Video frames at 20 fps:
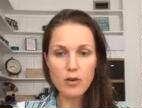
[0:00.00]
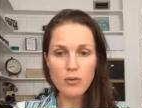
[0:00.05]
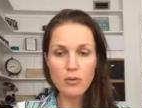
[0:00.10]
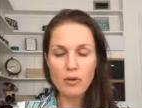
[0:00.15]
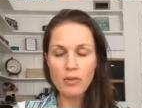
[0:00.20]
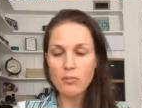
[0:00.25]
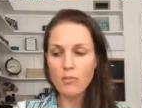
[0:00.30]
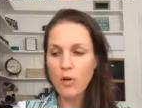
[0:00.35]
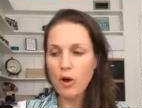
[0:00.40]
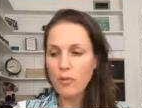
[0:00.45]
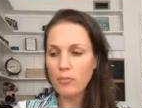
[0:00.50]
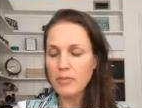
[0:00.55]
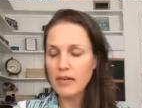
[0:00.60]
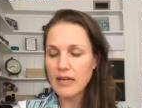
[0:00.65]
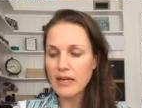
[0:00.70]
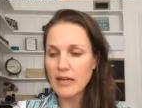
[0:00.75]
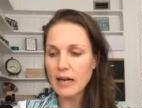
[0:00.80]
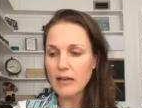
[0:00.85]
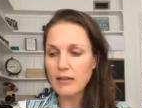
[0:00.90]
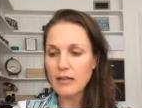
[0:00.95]
with Walt
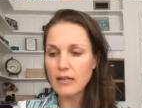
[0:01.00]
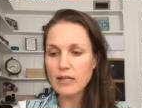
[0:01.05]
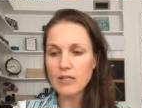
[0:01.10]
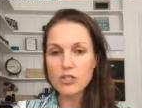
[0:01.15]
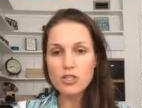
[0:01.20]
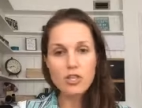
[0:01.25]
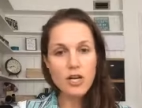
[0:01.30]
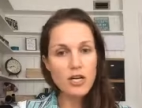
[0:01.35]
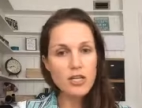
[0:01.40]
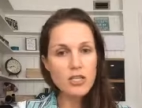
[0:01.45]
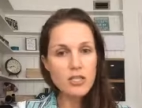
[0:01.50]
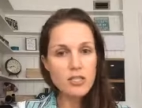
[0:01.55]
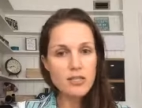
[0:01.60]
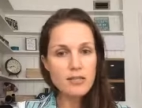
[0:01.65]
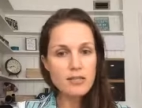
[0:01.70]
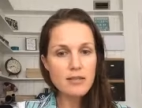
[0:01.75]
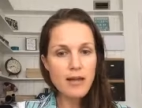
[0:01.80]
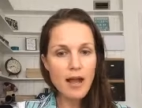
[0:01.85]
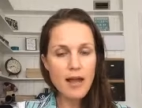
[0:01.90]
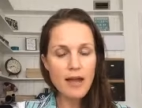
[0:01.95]
being on the construction
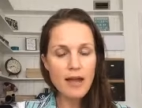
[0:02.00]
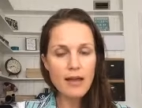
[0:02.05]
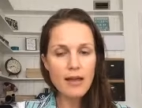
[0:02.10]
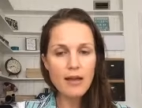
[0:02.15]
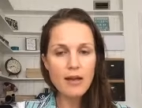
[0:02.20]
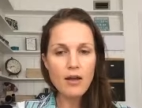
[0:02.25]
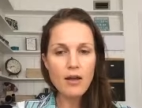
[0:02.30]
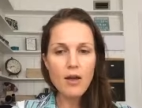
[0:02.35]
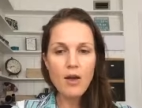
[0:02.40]
site.